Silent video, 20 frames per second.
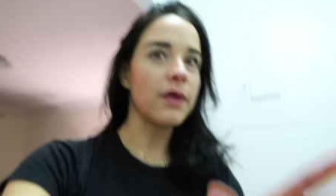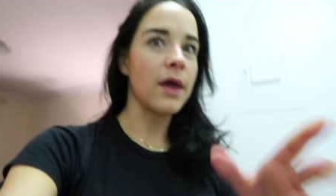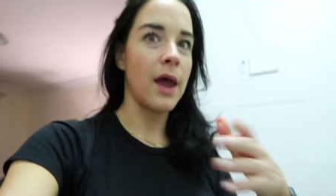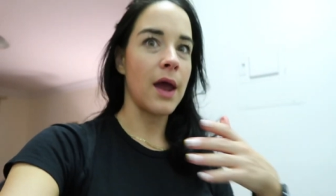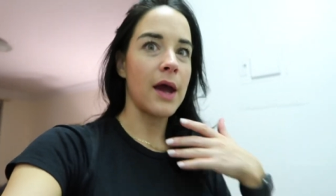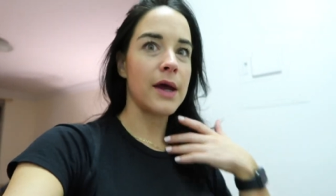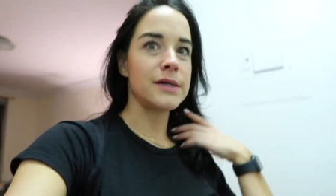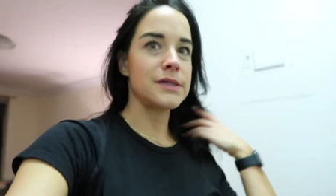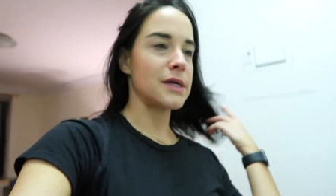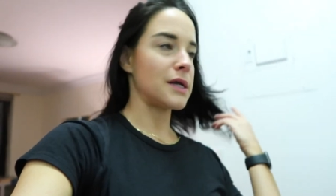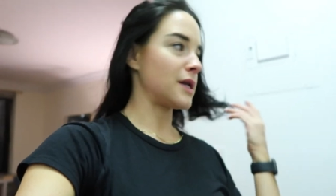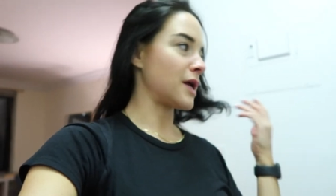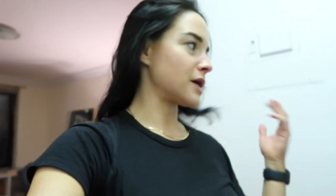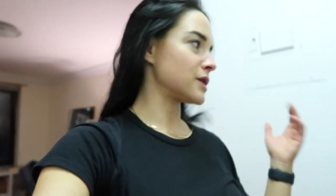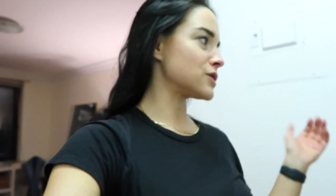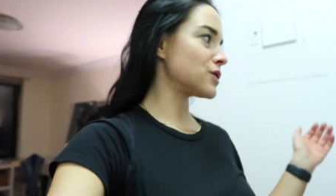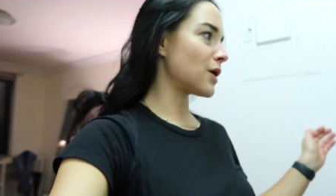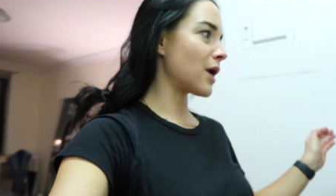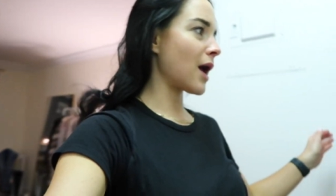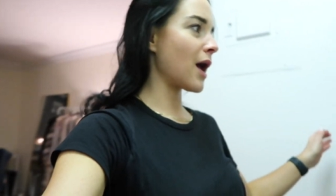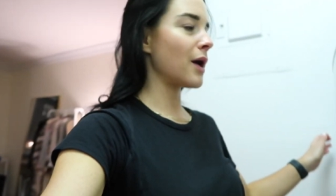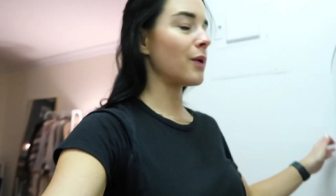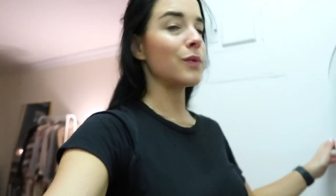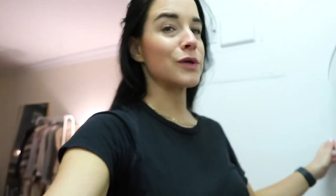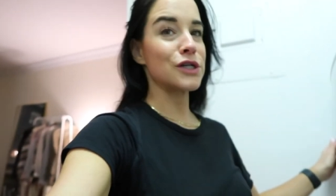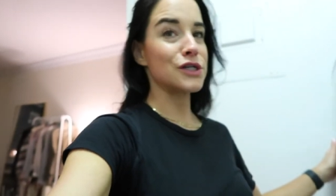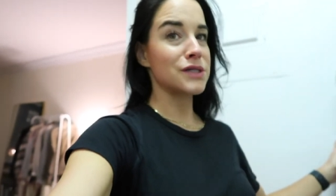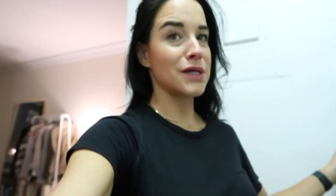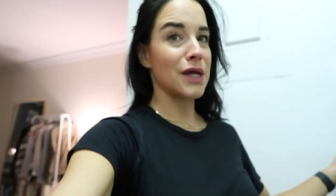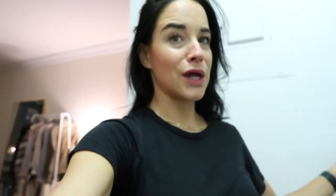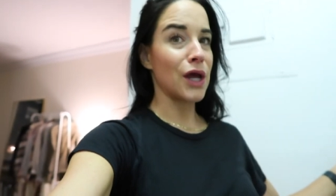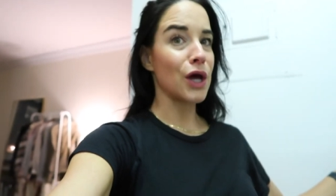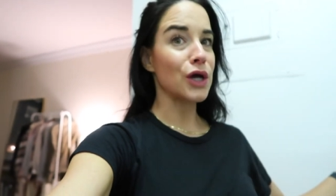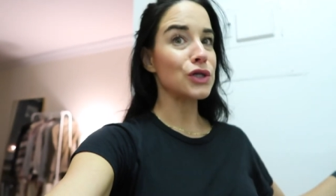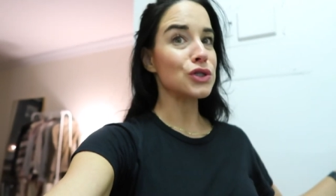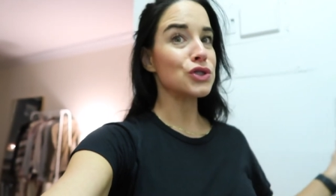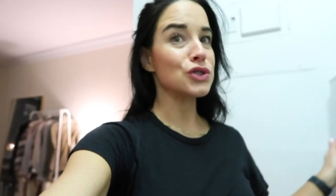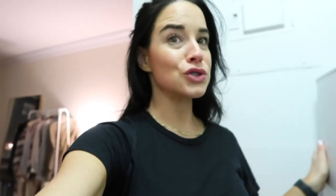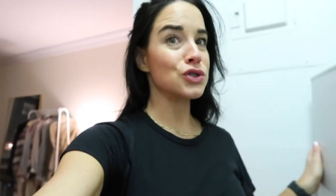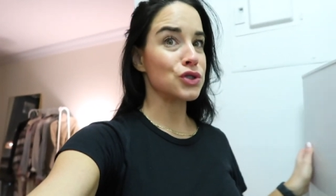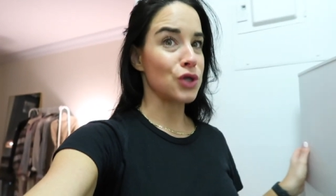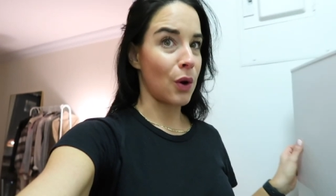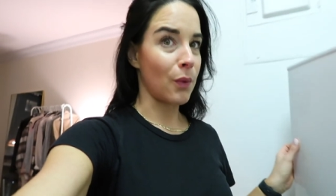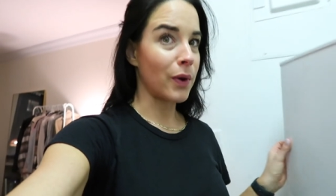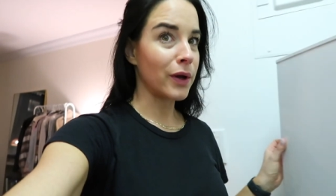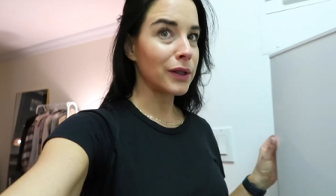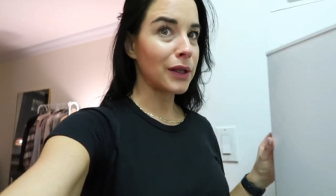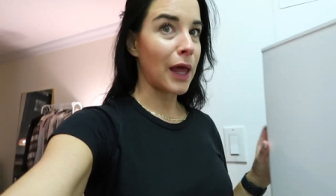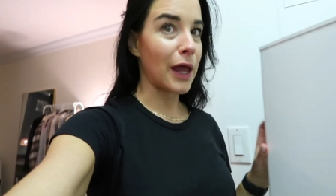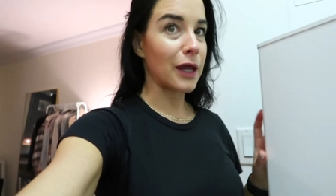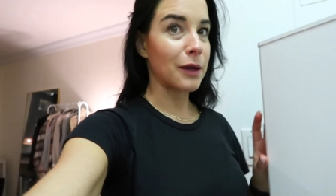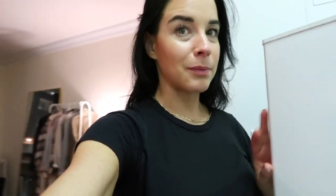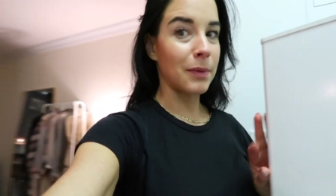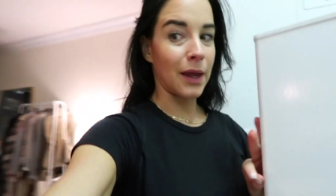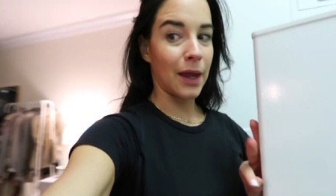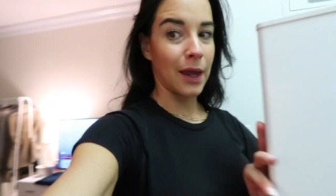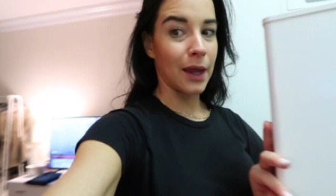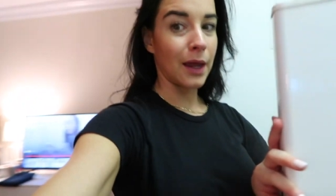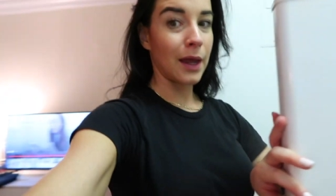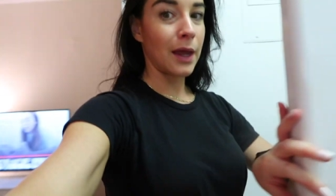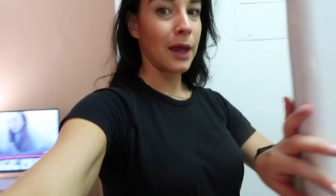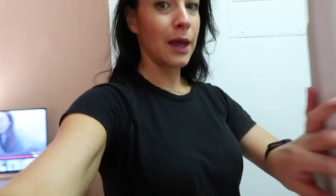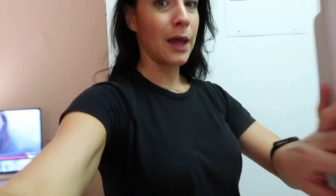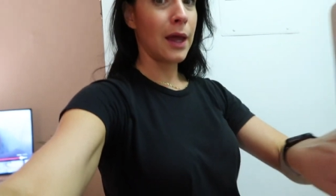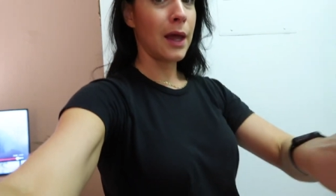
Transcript: thing I did yesterday, which is like so unlike me,